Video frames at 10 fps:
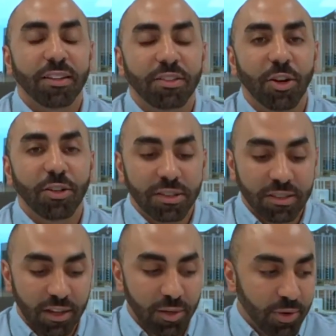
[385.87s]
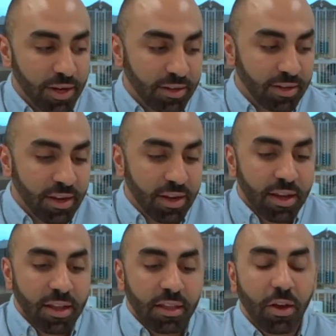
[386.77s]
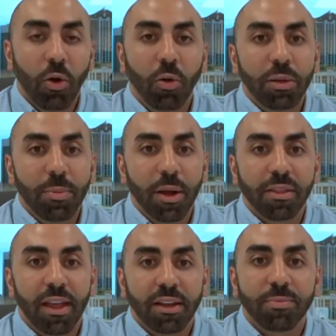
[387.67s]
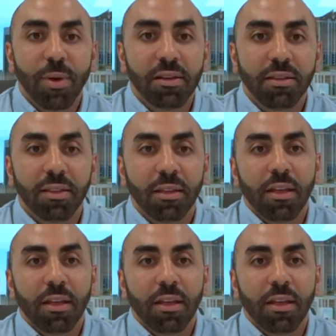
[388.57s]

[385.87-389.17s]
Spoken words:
start to celebrate the holy month next month.